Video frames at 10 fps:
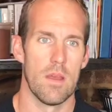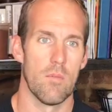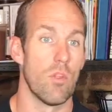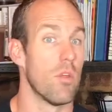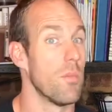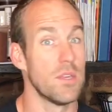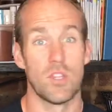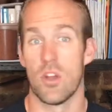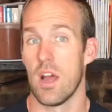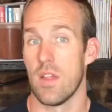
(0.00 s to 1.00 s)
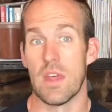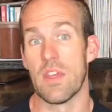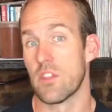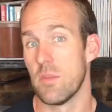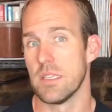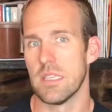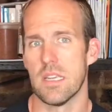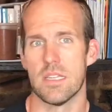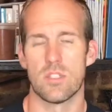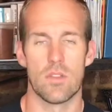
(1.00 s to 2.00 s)
whether they're busy or not, they think they're
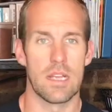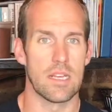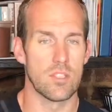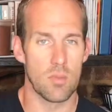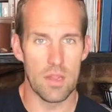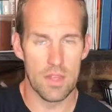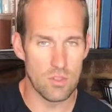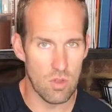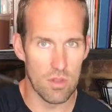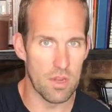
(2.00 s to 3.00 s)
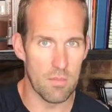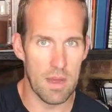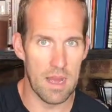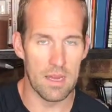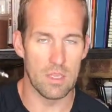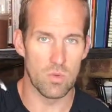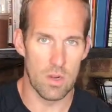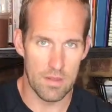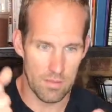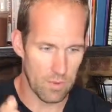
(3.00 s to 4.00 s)
busy, and so they got so many things rolling in their mind because
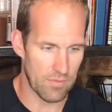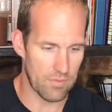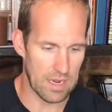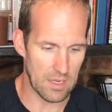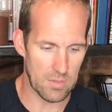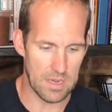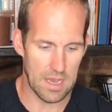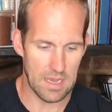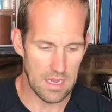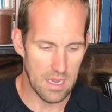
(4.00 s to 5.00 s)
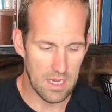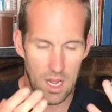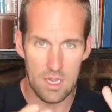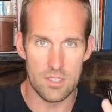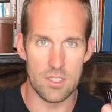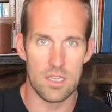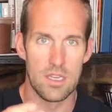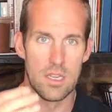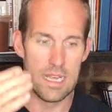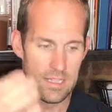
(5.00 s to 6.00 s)
we're we've gotten to be a constant
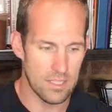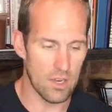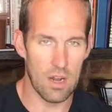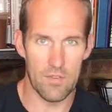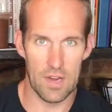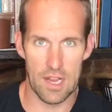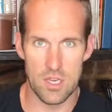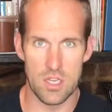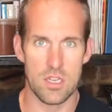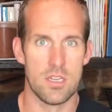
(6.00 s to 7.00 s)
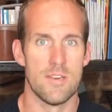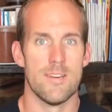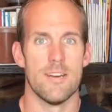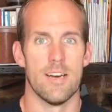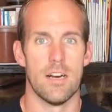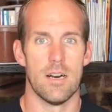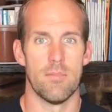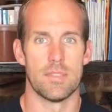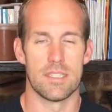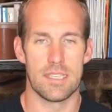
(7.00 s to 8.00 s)
instant gratification
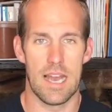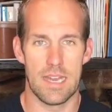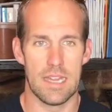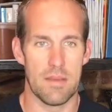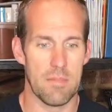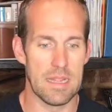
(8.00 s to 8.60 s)
um, society.